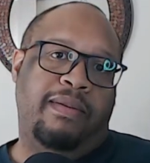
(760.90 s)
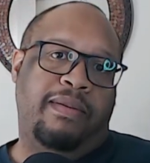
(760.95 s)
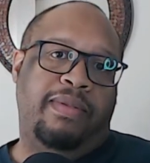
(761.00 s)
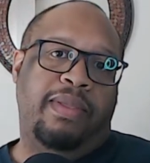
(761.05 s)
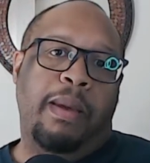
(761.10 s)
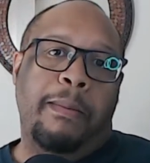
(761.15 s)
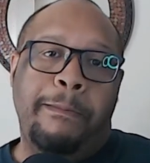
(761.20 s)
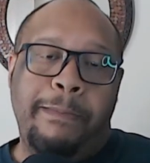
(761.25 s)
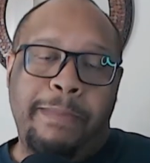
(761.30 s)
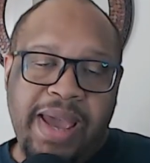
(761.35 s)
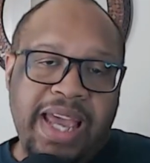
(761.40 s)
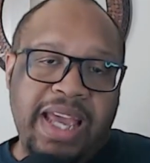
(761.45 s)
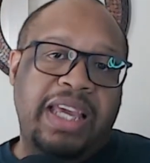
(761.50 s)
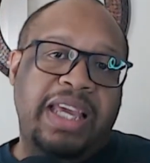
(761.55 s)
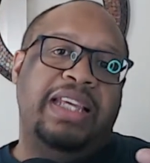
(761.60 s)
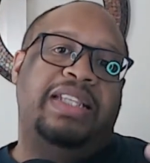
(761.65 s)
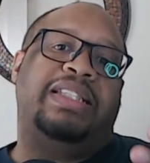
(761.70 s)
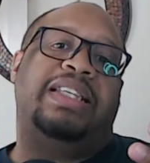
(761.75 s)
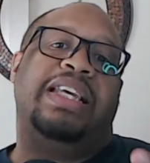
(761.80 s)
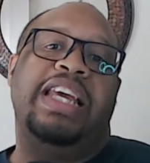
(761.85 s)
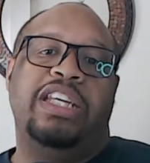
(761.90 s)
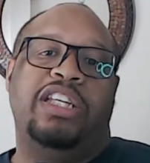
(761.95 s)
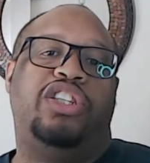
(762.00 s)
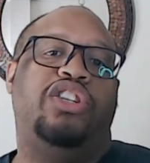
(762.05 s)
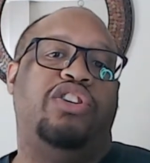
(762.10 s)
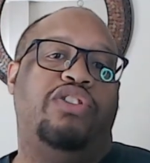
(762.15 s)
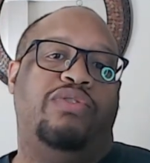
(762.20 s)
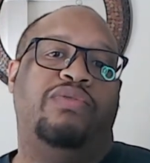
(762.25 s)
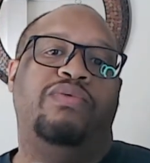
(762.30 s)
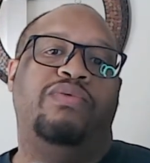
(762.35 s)
the biggest
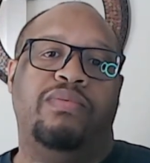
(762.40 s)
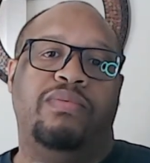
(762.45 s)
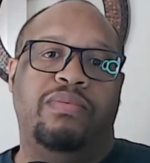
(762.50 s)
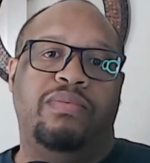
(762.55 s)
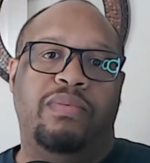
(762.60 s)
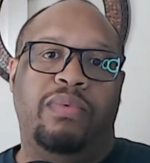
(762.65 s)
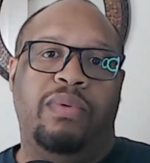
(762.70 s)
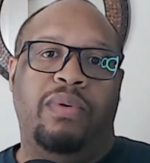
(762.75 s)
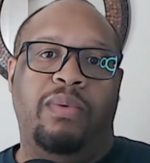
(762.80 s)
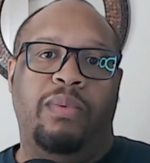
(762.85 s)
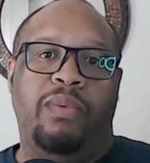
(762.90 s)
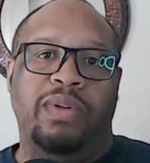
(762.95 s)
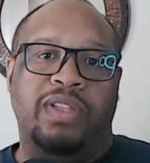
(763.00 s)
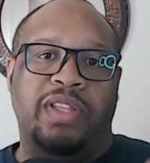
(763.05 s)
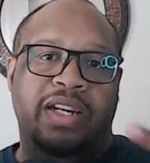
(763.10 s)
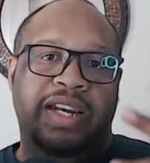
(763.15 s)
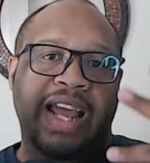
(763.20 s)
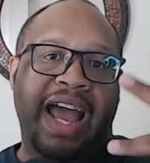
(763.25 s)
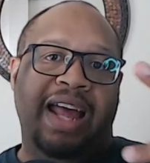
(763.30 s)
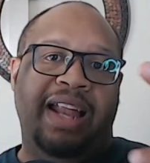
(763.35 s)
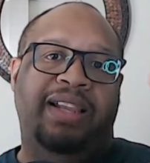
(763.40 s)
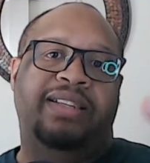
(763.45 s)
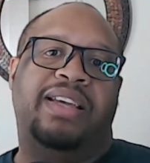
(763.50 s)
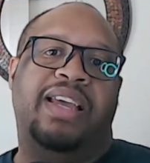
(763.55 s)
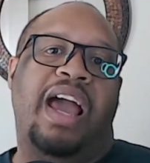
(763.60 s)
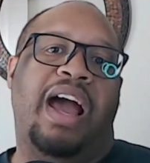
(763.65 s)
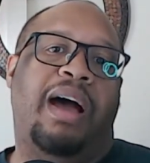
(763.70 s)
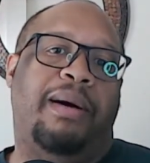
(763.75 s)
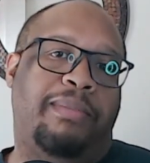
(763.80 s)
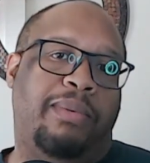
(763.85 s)
issue with the Dallas
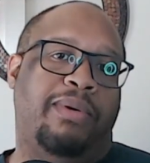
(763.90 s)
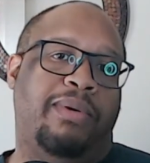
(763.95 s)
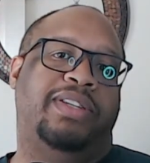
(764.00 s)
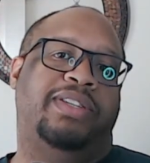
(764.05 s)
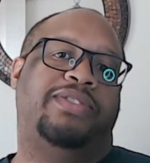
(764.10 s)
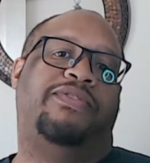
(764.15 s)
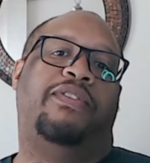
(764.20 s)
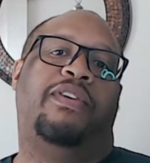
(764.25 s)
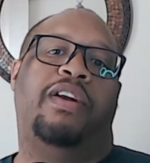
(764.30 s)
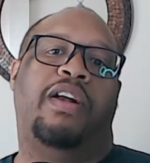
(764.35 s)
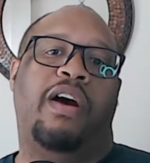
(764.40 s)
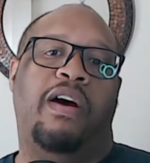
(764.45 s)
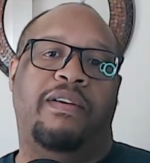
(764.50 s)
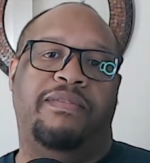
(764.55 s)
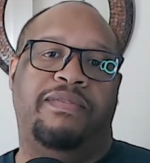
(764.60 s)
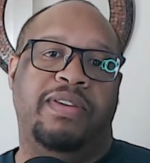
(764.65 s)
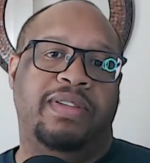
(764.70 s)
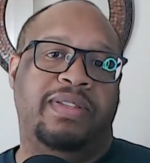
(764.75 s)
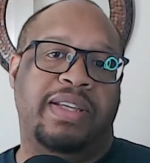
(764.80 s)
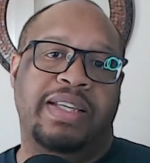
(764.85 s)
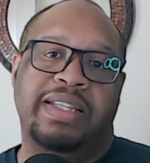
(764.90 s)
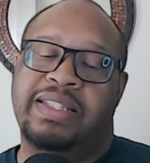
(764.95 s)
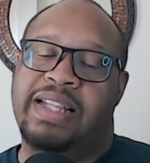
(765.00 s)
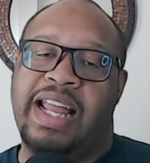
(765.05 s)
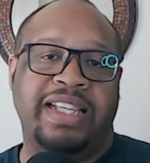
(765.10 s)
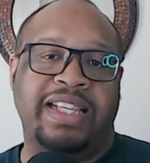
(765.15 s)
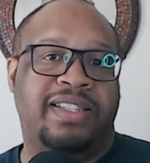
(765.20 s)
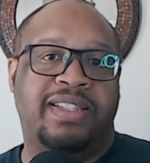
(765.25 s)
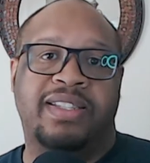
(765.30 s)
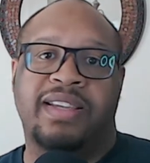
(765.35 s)
Cowboys front office is
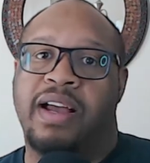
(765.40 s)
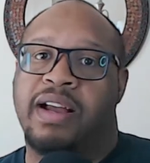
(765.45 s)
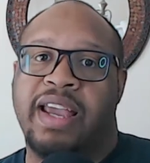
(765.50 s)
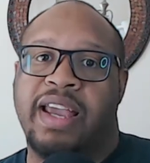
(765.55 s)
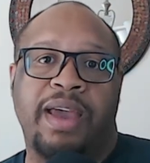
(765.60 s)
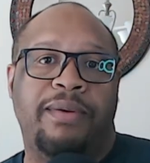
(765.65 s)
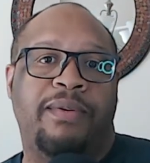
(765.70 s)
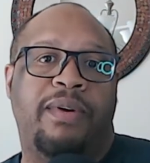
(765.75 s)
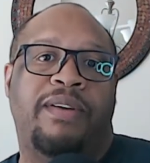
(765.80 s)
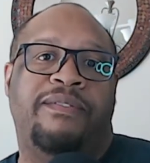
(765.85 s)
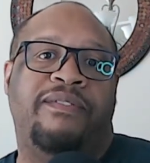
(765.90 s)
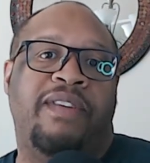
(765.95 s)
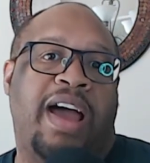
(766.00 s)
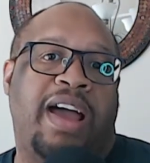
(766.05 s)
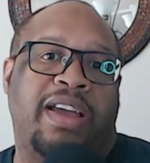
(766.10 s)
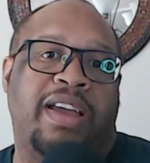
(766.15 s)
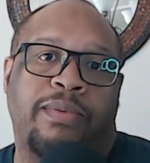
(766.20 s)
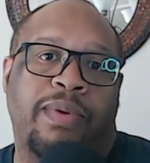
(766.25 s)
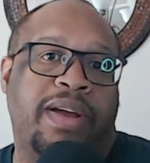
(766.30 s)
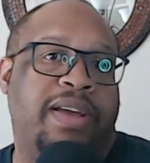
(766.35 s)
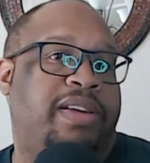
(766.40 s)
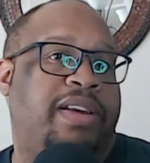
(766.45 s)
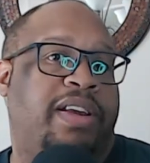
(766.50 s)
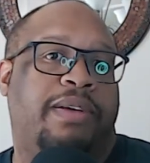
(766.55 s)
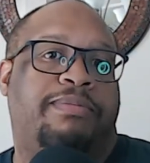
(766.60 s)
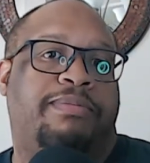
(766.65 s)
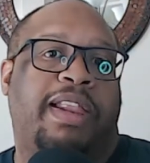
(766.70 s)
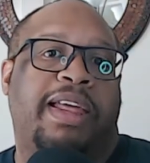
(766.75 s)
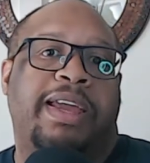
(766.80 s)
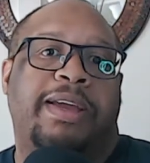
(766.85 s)
they suck at evaluating their
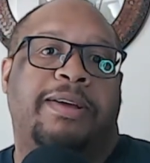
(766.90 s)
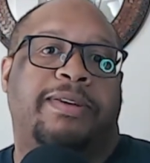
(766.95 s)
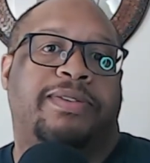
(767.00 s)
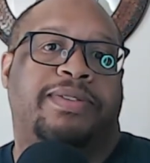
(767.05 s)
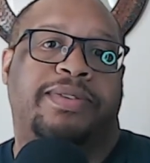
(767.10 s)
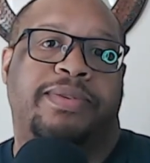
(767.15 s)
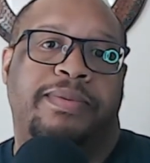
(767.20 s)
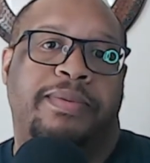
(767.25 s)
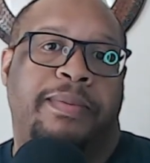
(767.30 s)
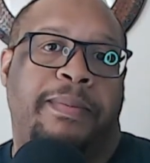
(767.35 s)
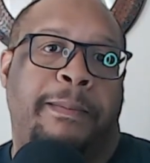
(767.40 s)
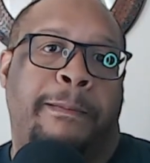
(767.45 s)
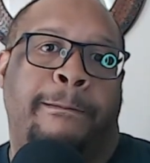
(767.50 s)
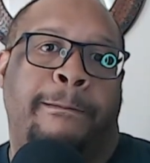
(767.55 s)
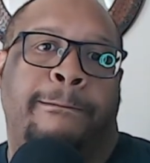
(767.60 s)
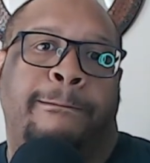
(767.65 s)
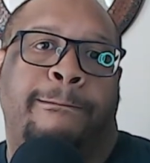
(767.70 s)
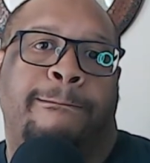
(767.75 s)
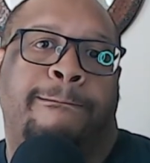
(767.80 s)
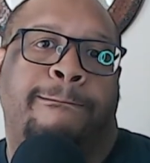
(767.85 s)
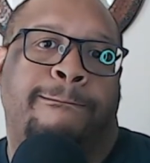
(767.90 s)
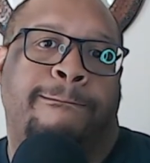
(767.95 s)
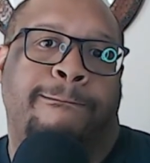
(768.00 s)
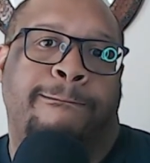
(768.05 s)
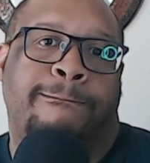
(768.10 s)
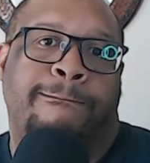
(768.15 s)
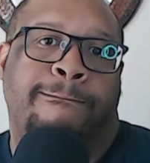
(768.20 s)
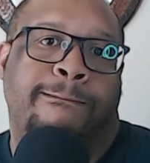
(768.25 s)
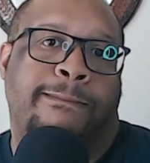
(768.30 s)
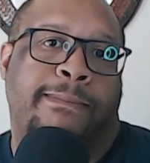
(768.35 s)
players.
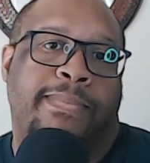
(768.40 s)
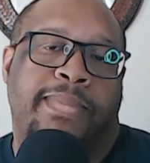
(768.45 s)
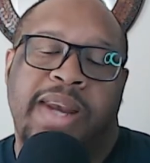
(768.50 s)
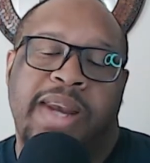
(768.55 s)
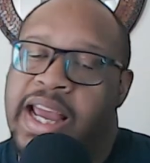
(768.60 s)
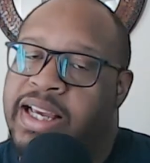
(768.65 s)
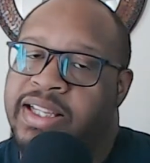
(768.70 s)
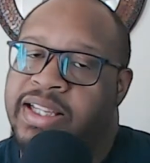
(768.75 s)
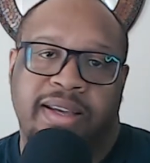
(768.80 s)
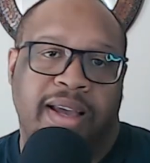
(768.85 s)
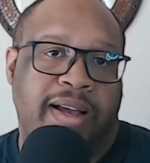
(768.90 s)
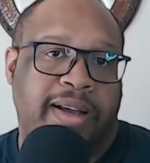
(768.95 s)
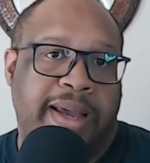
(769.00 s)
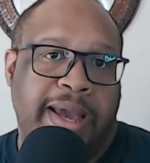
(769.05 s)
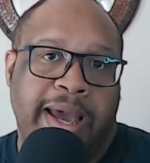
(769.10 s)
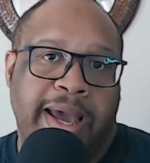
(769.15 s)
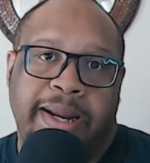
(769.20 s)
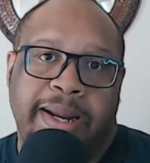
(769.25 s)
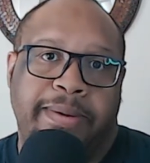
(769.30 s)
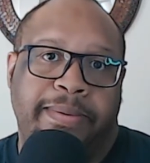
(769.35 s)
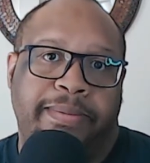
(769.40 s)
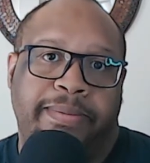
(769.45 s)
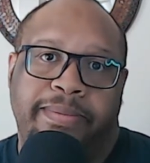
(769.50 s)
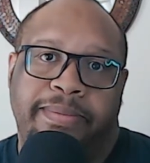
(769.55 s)
They suck at it.